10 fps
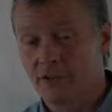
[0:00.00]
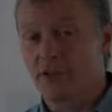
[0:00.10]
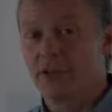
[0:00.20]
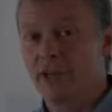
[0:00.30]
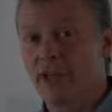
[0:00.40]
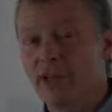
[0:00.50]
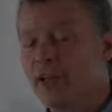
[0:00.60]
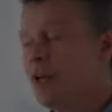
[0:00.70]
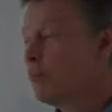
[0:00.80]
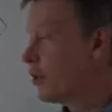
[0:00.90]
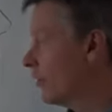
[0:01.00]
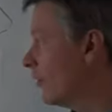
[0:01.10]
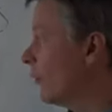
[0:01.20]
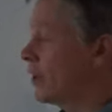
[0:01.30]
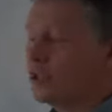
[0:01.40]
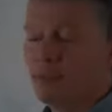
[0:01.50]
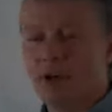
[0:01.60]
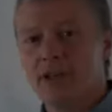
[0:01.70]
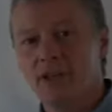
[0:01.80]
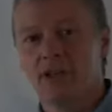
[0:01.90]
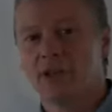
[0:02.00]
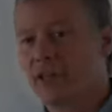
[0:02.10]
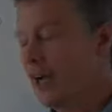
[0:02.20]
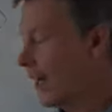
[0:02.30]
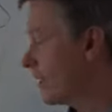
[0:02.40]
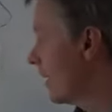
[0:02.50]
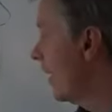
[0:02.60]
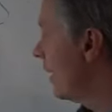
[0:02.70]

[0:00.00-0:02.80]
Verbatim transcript: of doing it. But another way you might look at